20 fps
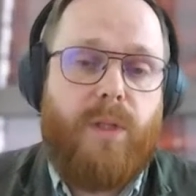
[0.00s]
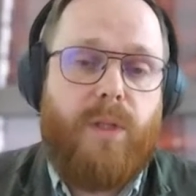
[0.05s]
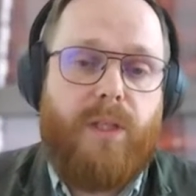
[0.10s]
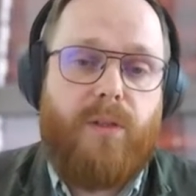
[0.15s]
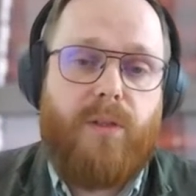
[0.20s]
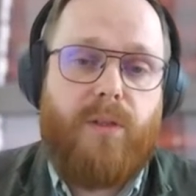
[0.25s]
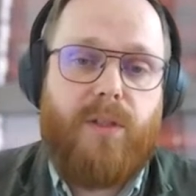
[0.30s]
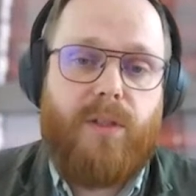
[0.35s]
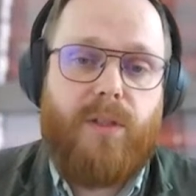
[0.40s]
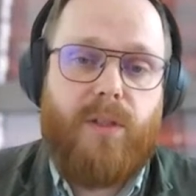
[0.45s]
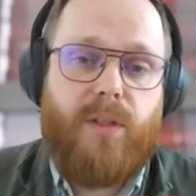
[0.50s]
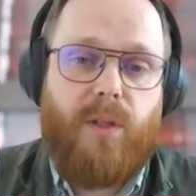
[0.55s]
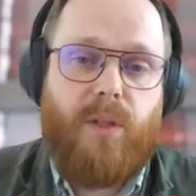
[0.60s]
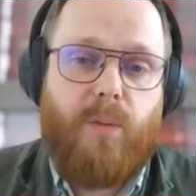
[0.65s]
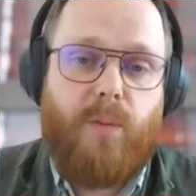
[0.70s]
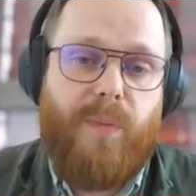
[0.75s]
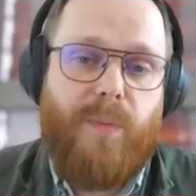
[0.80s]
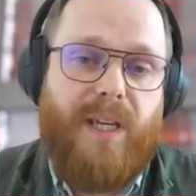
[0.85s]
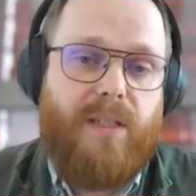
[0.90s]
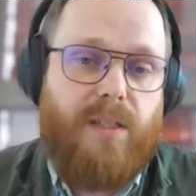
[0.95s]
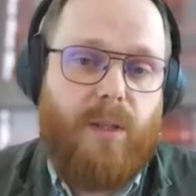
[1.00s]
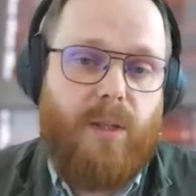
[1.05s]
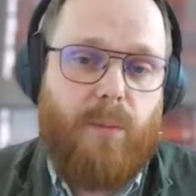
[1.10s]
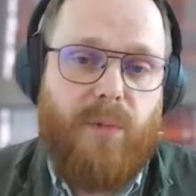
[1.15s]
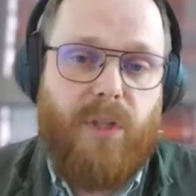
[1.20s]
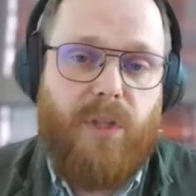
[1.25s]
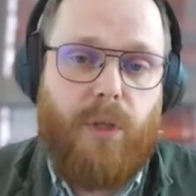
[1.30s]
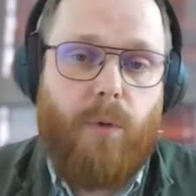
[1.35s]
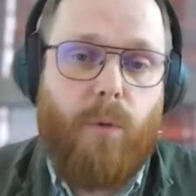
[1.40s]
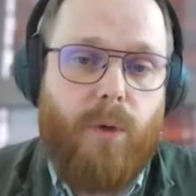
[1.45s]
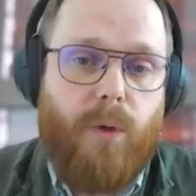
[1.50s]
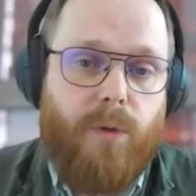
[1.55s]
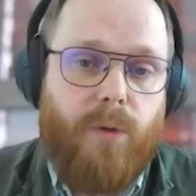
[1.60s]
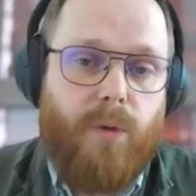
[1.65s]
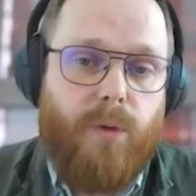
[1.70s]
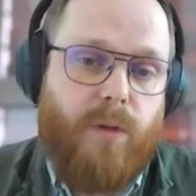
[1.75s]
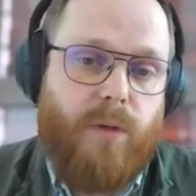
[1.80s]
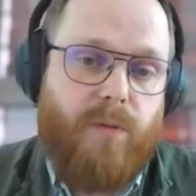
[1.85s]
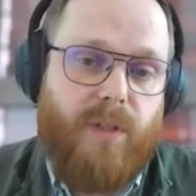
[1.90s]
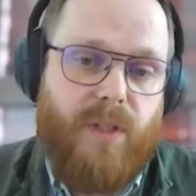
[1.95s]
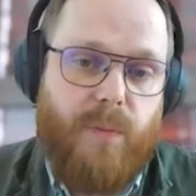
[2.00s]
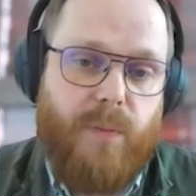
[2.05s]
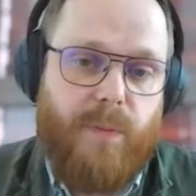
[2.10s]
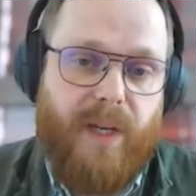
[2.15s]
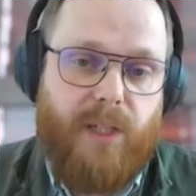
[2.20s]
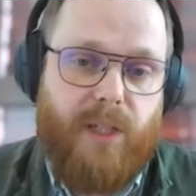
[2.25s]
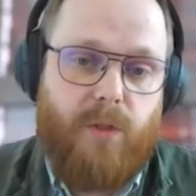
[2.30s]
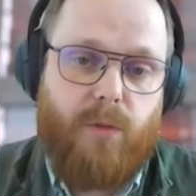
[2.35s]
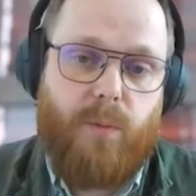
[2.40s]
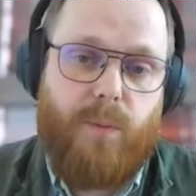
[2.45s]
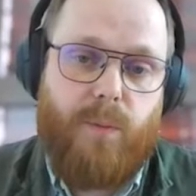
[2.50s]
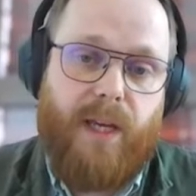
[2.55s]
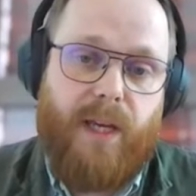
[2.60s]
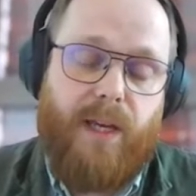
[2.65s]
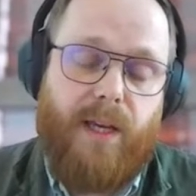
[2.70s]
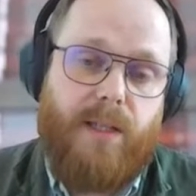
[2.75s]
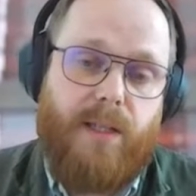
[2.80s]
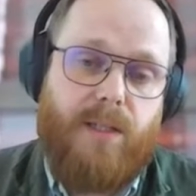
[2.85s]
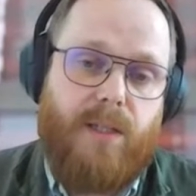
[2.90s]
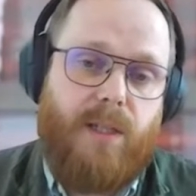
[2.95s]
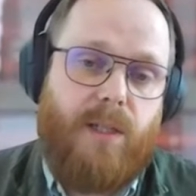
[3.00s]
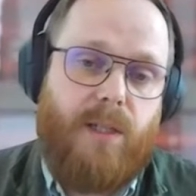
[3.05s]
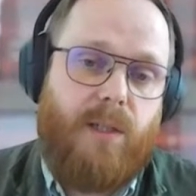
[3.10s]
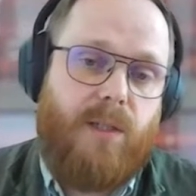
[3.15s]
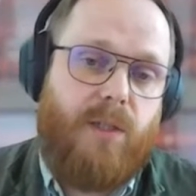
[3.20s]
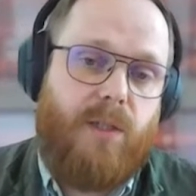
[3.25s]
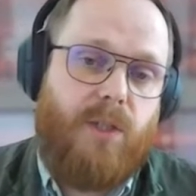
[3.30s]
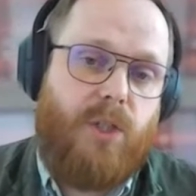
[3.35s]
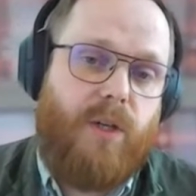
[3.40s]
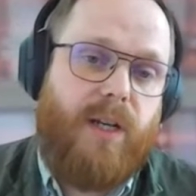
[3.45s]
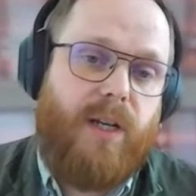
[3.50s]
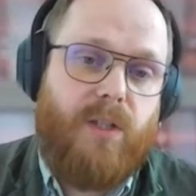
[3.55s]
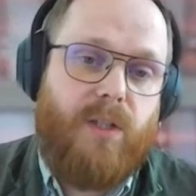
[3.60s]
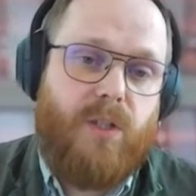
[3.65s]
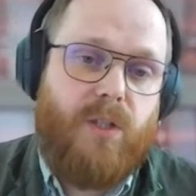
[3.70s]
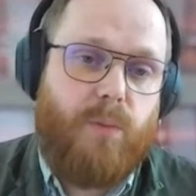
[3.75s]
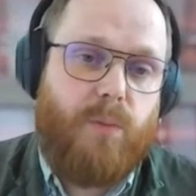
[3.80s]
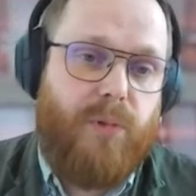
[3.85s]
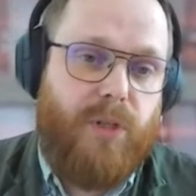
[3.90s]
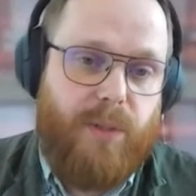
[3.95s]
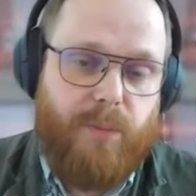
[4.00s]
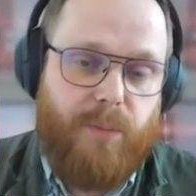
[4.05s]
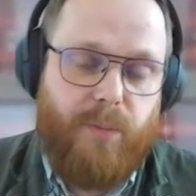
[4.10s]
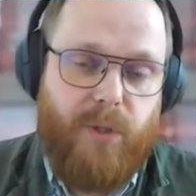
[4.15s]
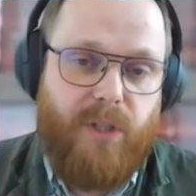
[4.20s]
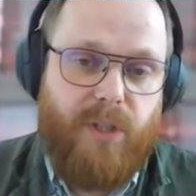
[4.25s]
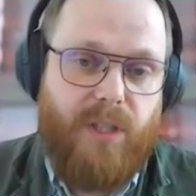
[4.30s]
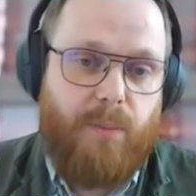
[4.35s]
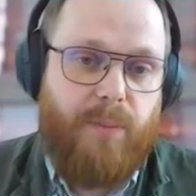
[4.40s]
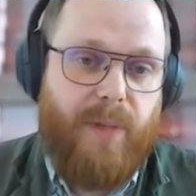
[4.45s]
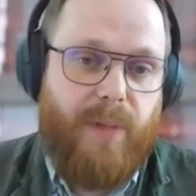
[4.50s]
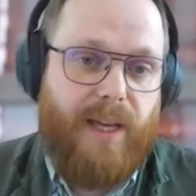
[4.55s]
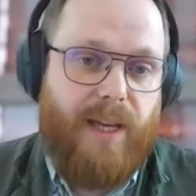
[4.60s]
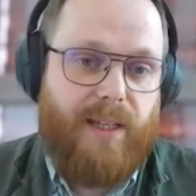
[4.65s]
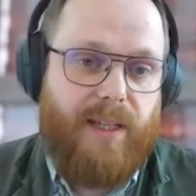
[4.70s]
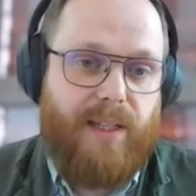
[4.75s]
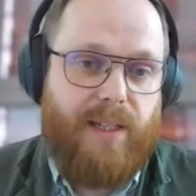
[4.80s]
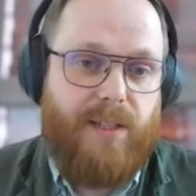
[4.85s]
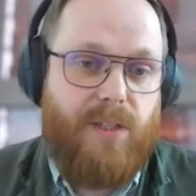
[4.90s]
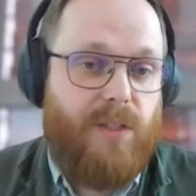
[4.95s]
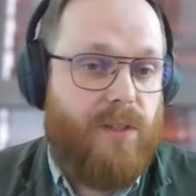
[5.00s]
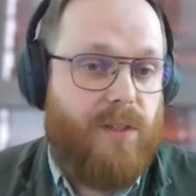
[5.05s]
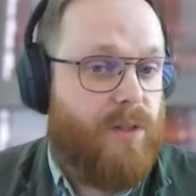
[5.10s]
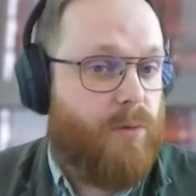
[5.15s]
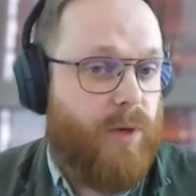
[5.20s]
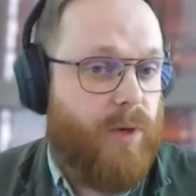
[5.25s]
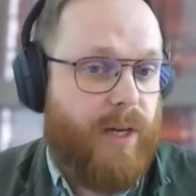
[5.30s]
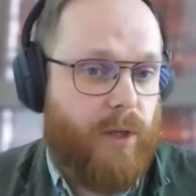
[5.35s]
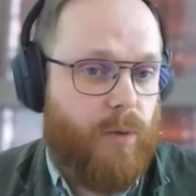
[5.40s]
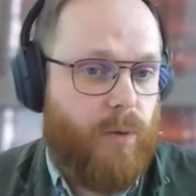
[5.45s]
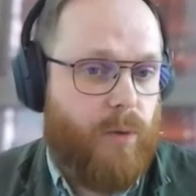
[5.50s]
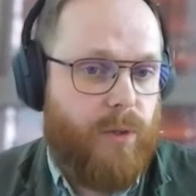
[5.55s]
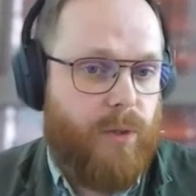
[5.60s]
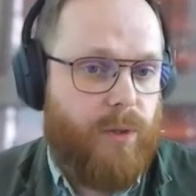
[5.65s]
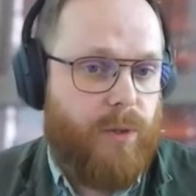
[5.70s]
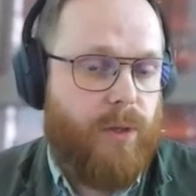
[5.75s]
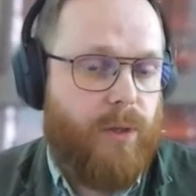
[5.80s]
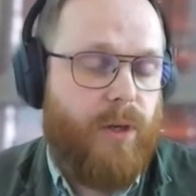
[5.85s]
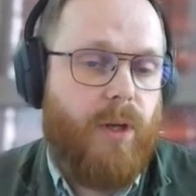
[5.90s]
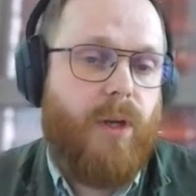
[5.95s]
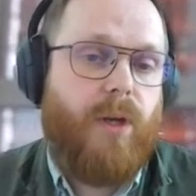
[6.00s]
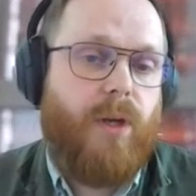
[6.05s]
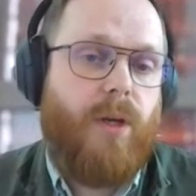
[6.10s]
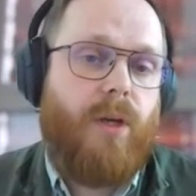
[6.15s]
We could mix up the order of the spectral bands and train it to put them back in the right order.